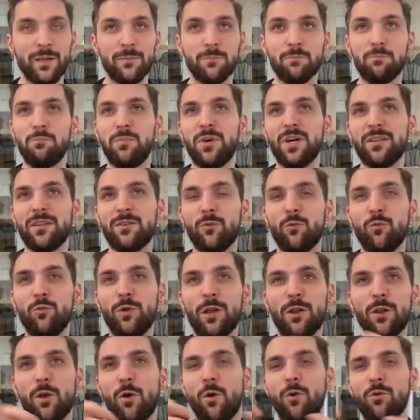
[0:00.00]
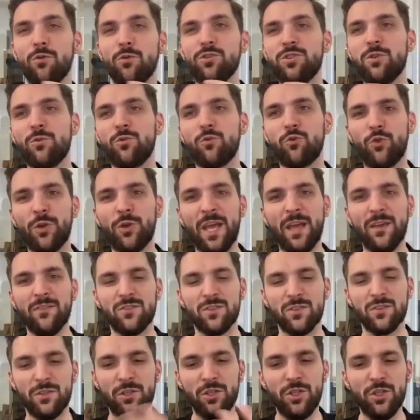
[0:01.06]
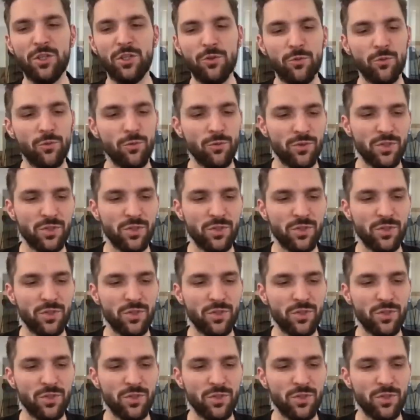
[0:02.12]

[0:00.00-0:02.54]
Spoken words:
but will also create new